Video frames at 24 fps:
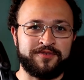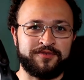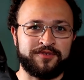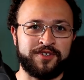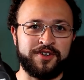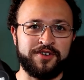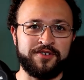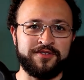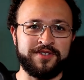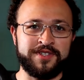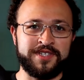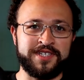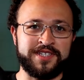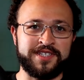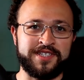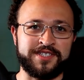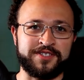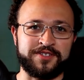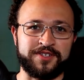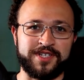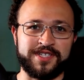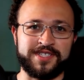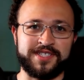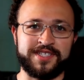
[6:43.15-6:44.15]
currently these
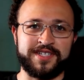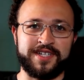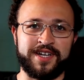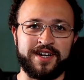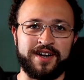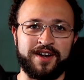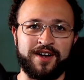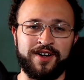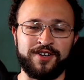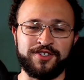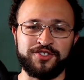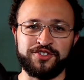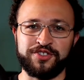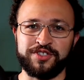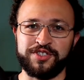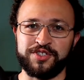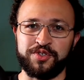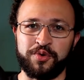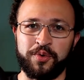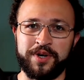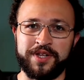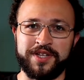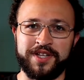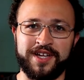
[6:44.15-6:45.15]
are listed at
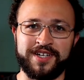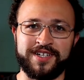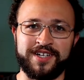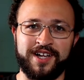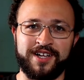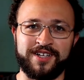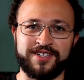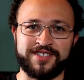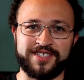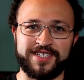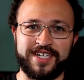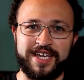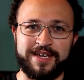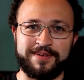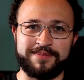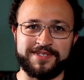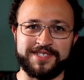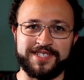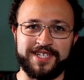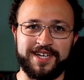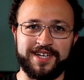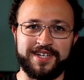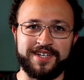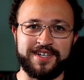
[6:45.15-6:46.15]
$129 on
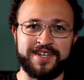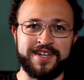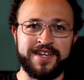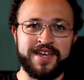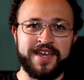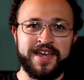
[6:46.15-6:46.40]
Amazon,